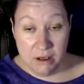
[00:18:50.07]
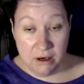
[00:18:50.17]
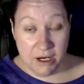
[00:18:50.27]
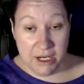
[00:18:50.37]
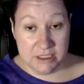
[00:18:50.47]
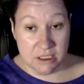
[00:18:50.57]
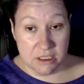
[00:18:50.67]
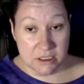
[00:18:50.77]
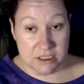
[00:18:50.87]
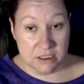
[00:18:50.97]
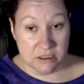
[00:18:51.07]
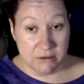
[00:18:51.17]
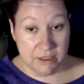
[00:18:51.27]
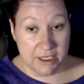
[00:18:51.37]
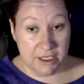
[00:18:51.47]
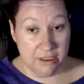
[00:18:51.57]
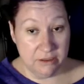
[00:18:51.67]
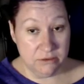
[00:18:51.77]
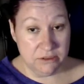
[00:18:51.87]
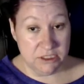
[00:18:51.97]
All right, dog is on the
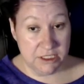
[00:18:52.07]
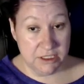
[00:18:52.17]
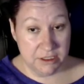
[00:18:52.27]
ground.